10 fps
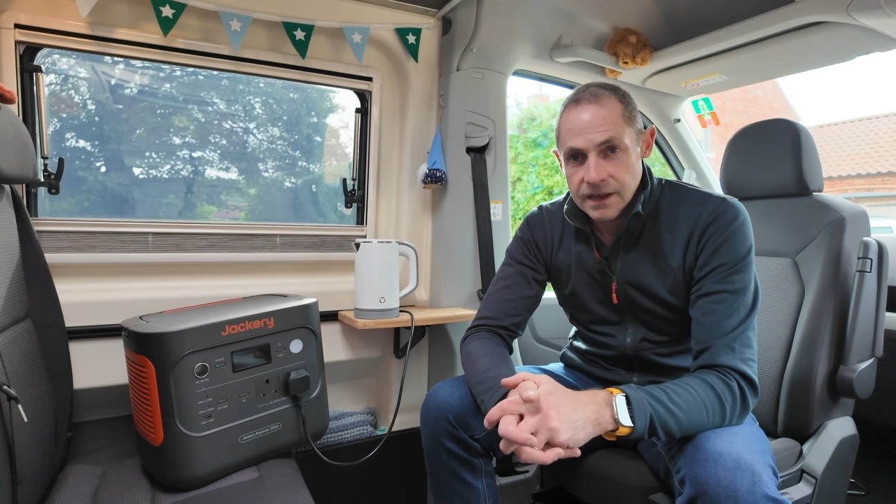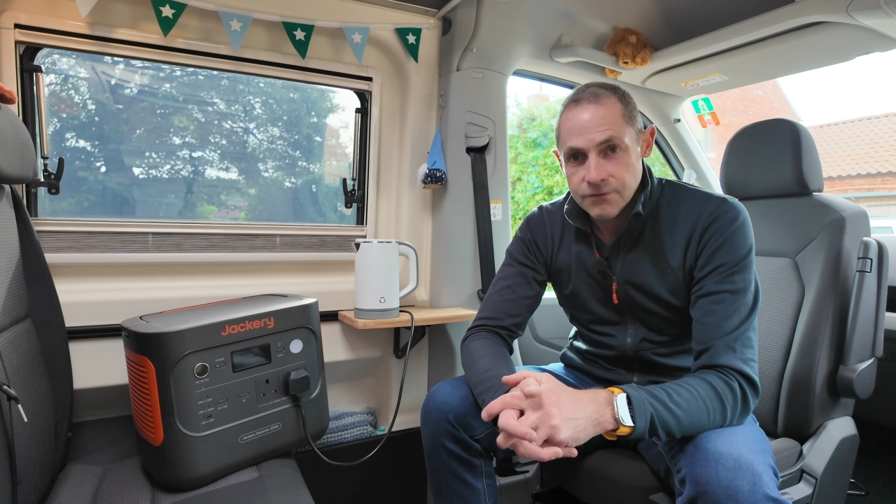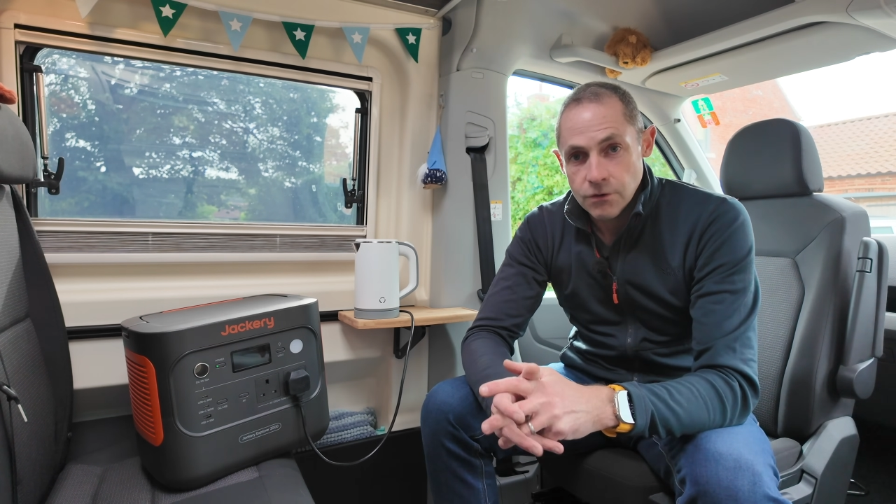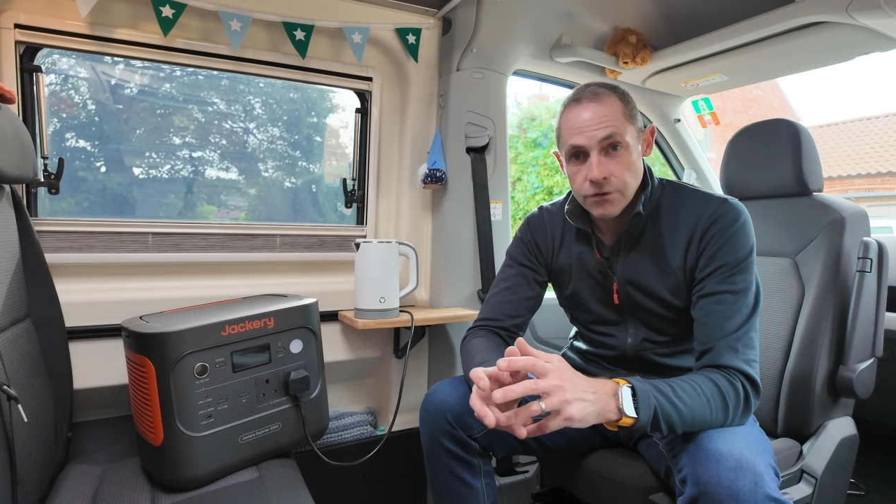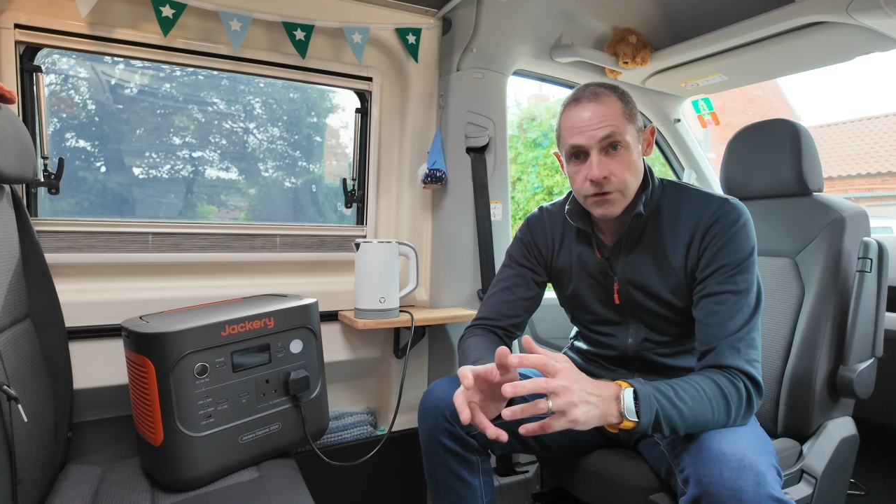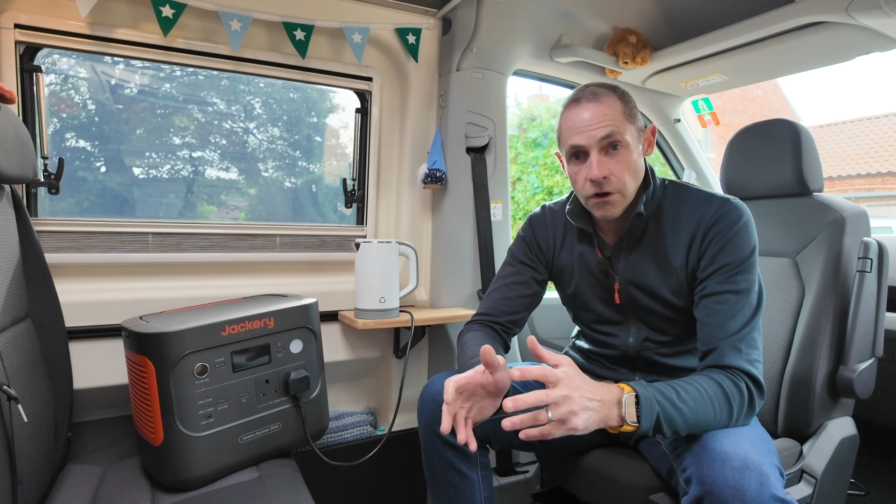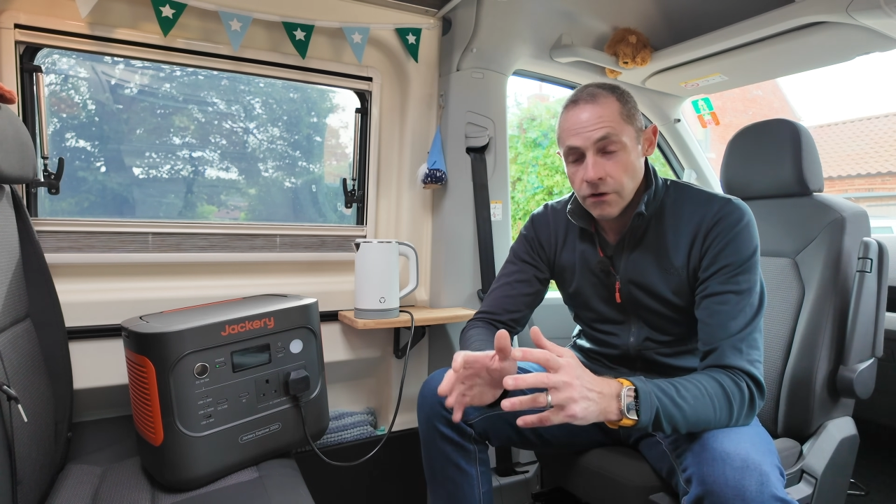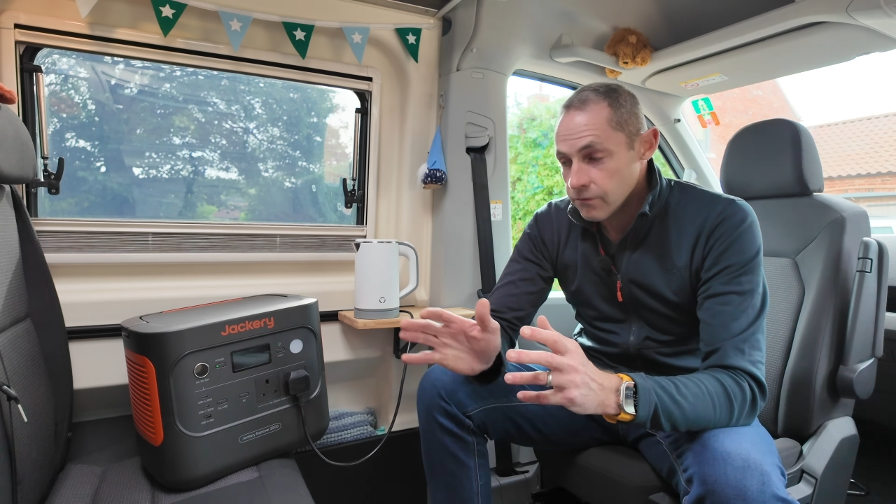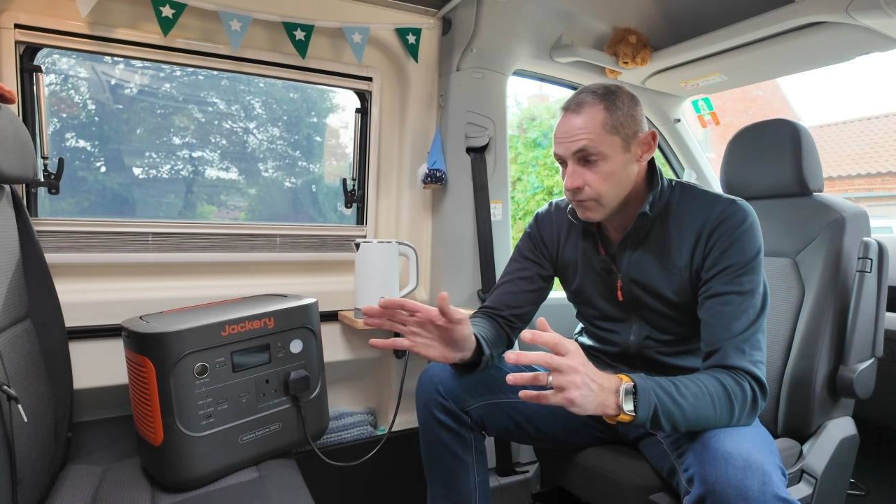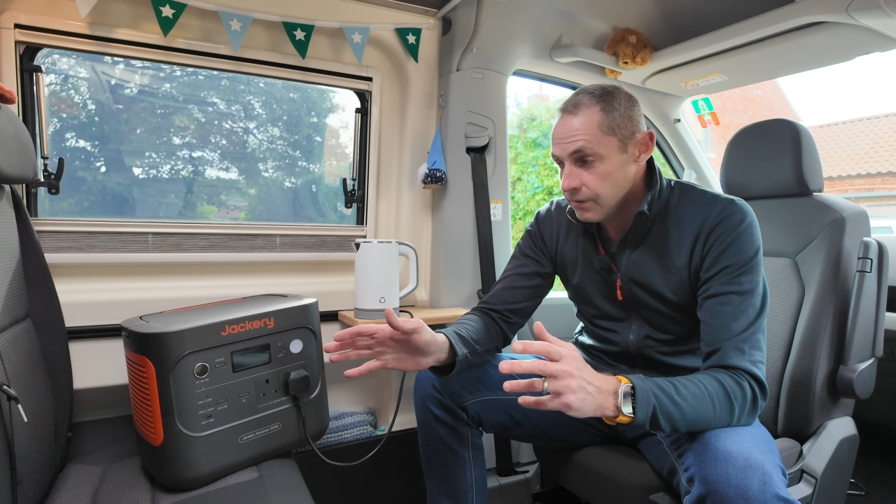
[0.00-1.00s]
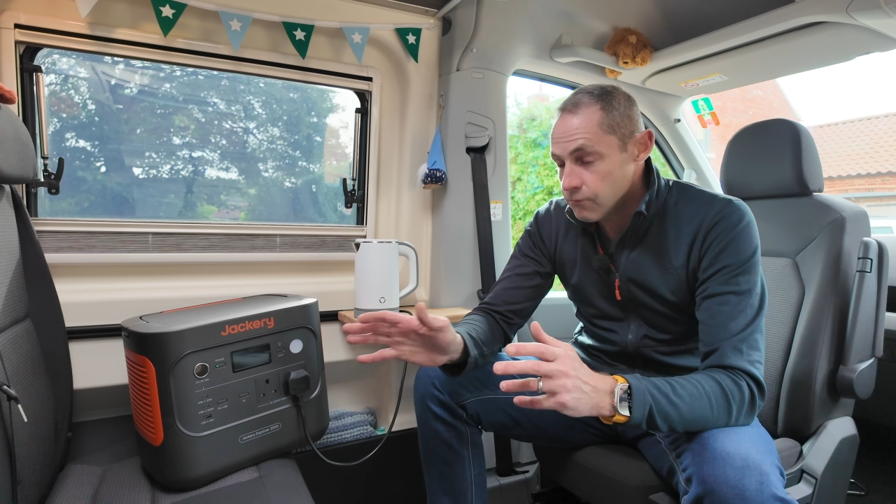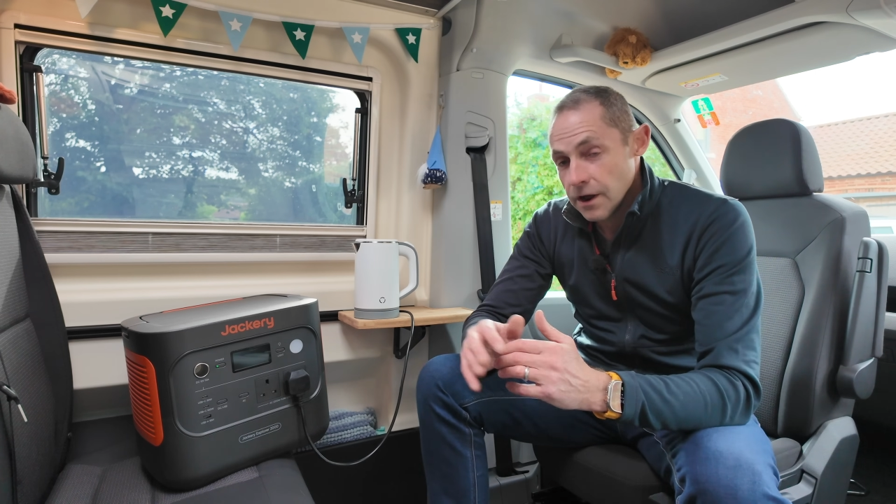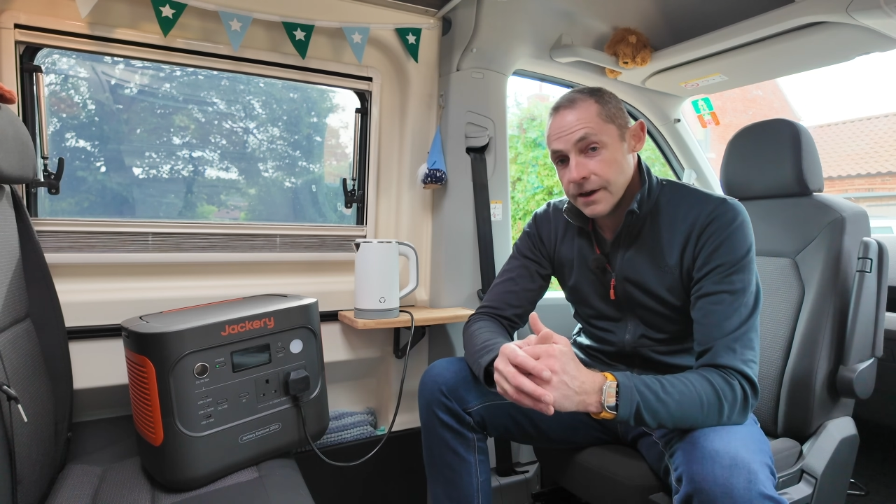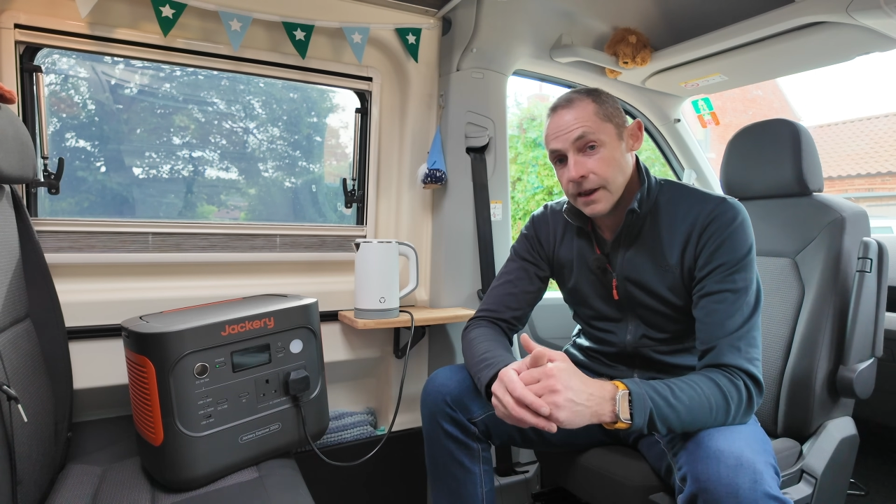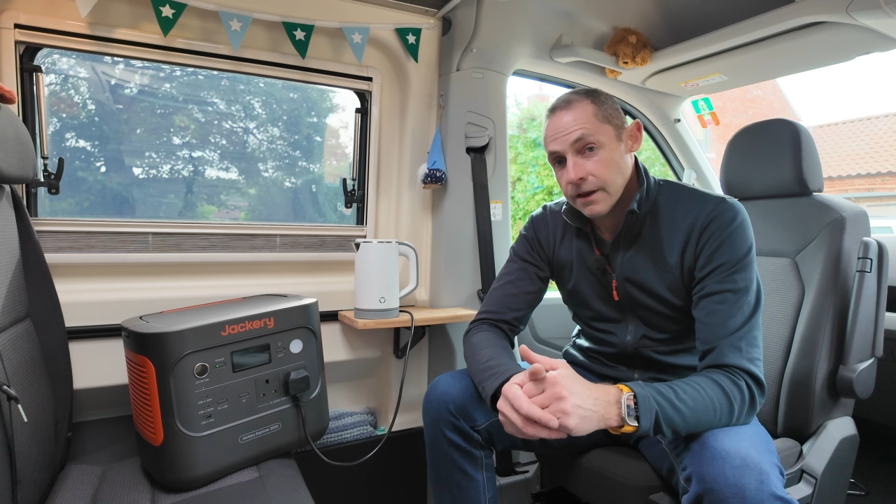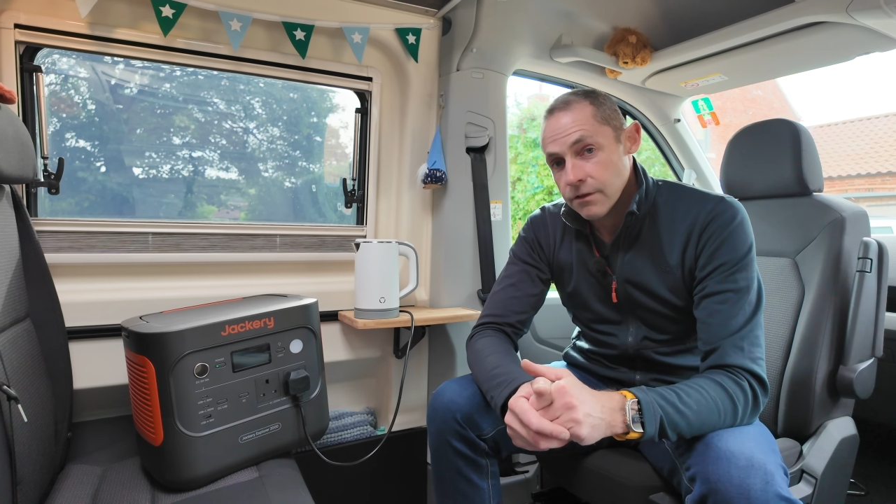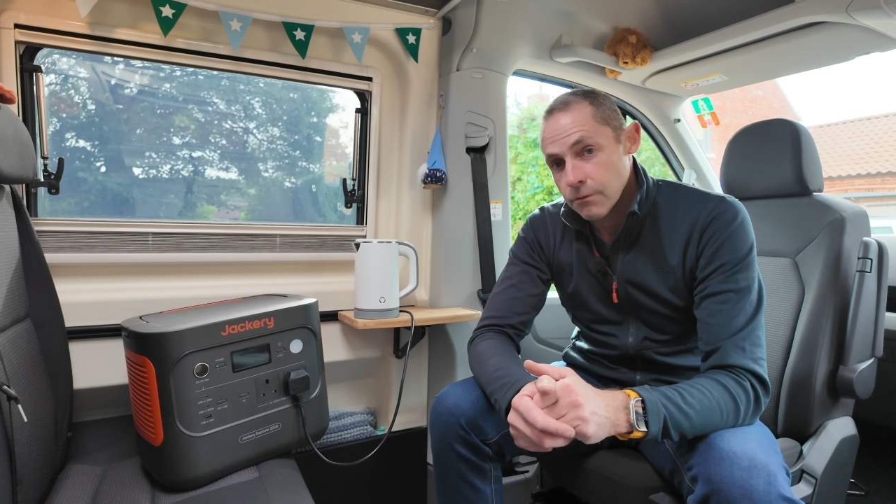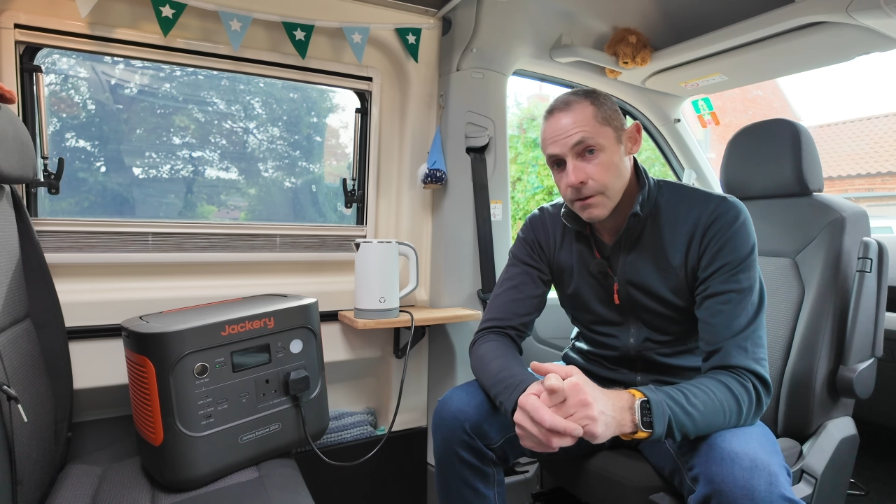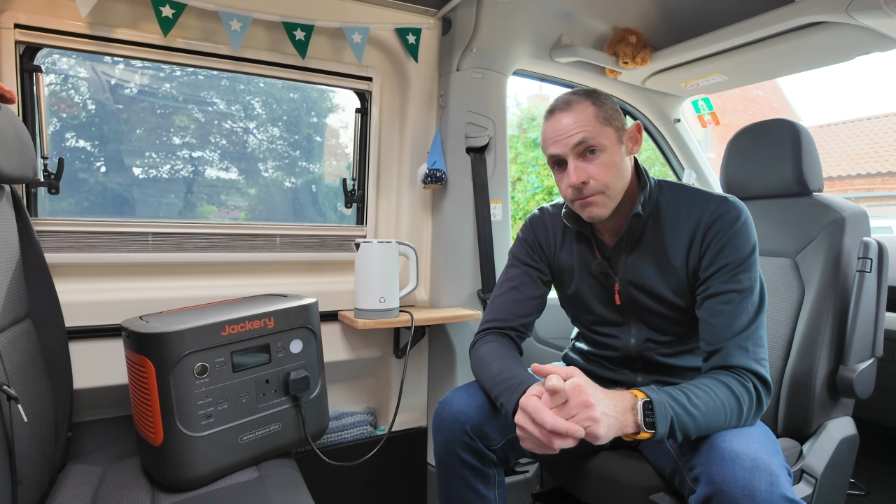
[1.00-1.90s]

if you're not right next to it.